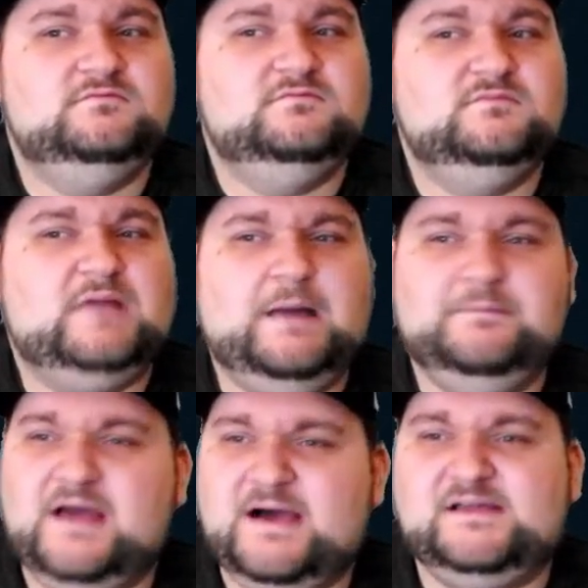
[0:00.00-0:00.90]
I'm
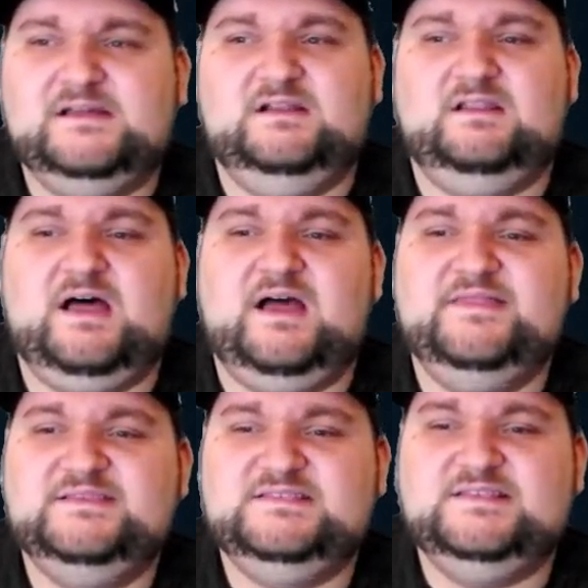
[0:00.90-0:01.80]
not gonna lie.
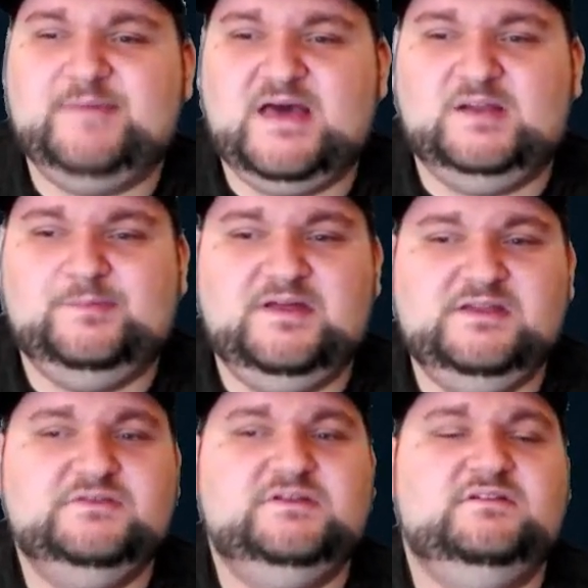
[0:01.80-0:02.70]
This is a battle plan you
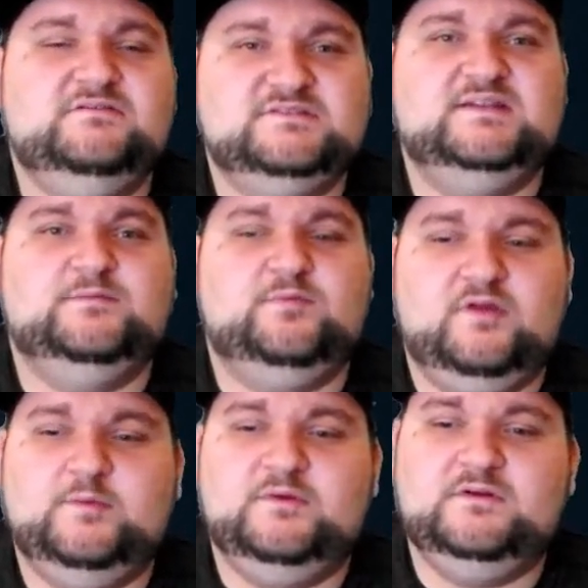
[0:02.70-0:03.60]
can lose on
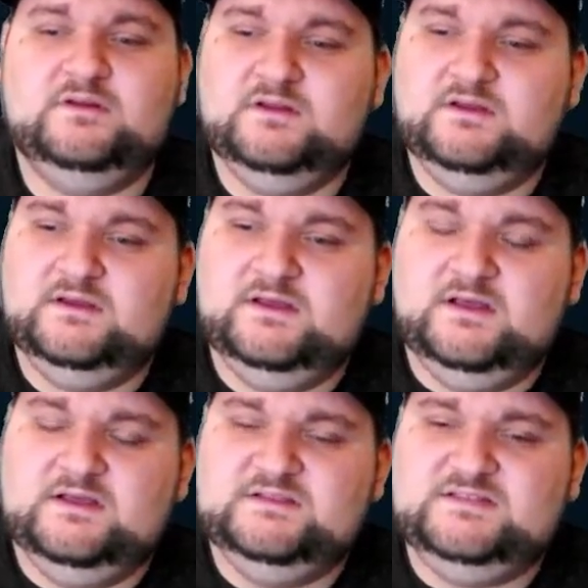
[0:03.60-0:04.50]
deployment.
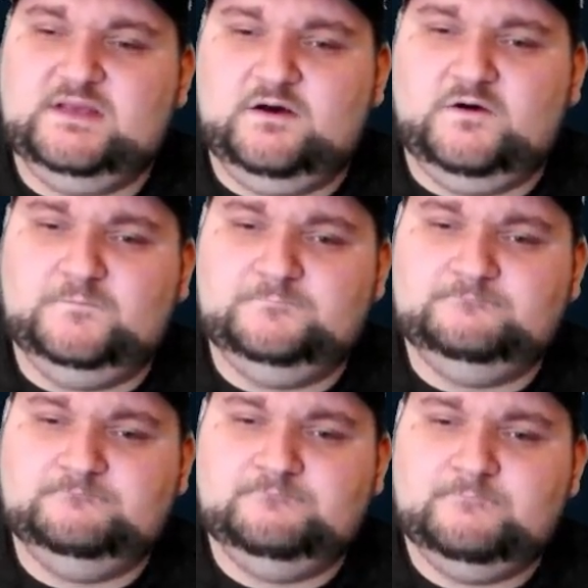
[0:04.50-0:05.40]
So
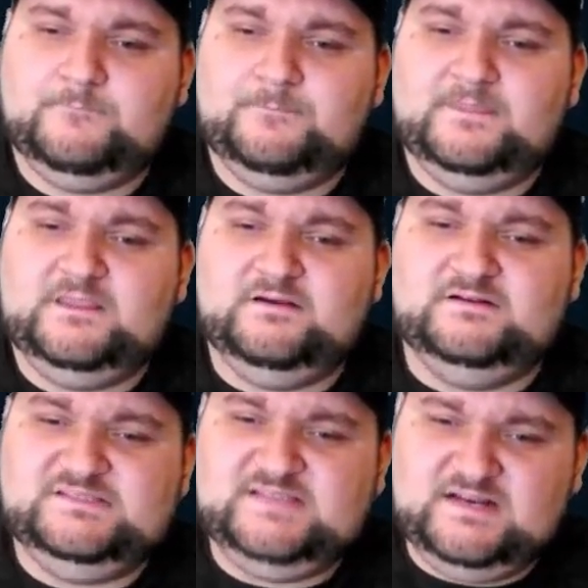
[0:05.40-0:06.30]
you're
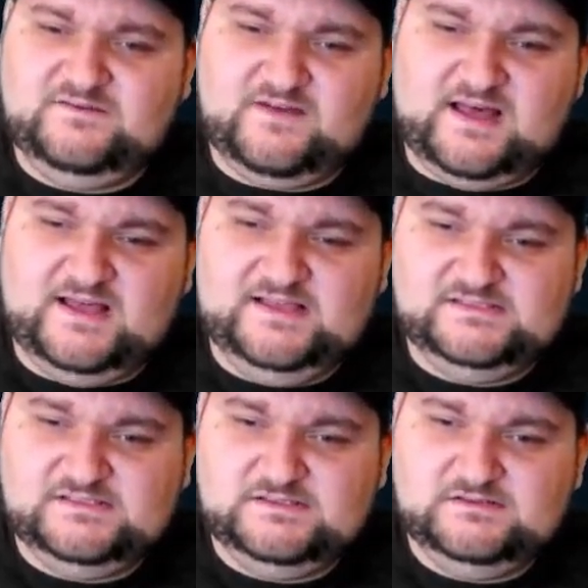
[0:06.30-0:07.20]

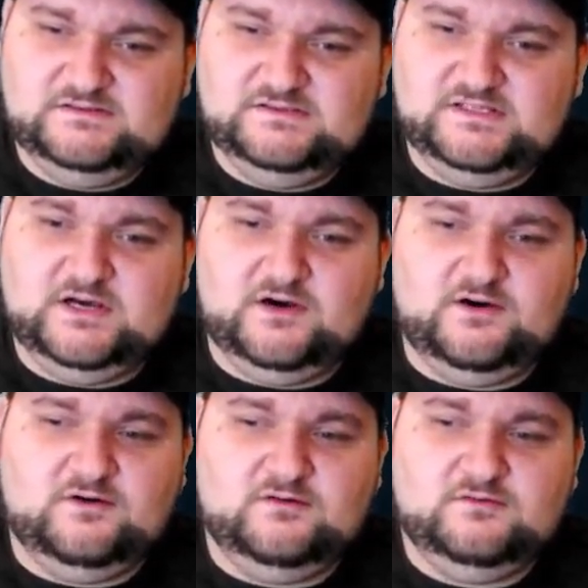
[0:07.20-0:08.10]
incentivized to
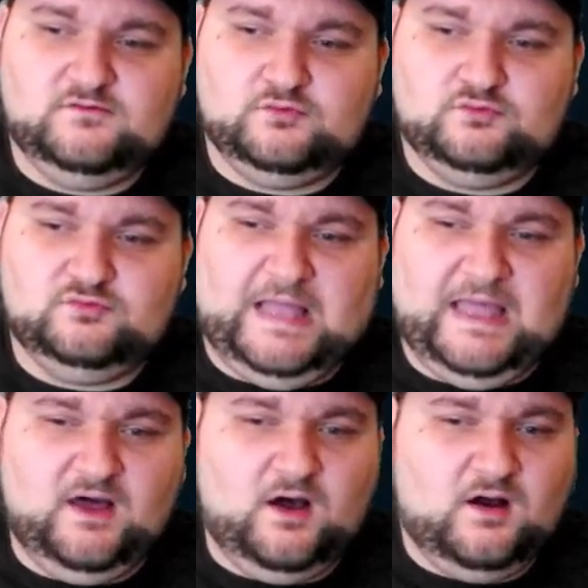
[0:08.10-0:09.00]
go
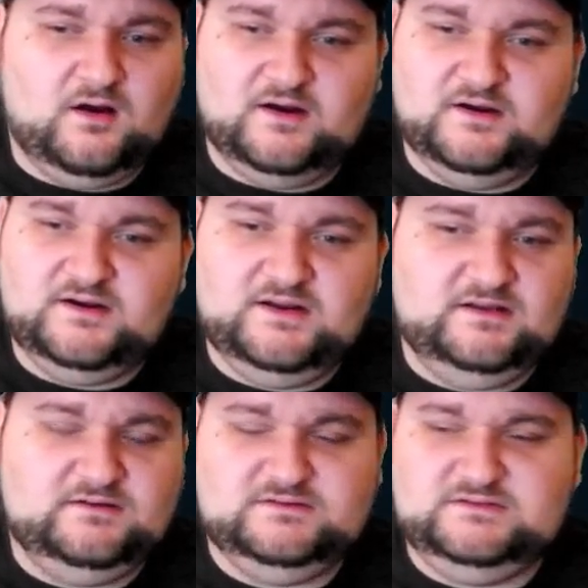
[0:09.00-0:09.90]
hard
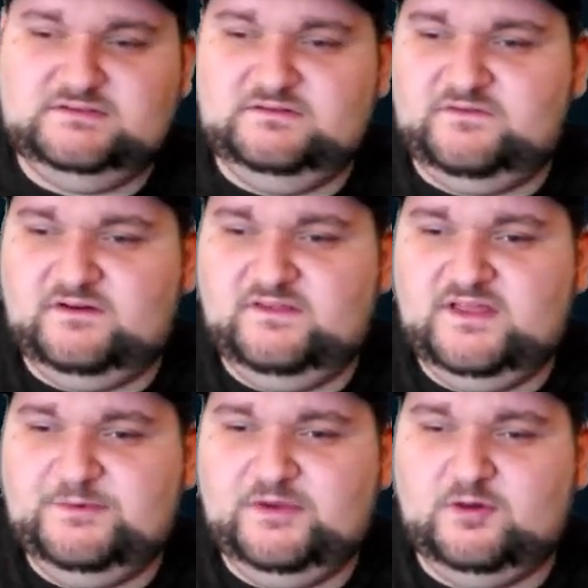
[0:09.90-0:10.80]
in front of the
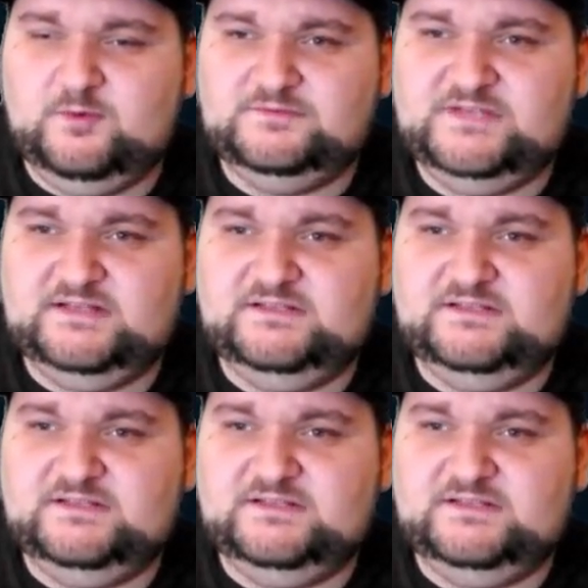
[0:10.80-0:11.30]
enemy home objective.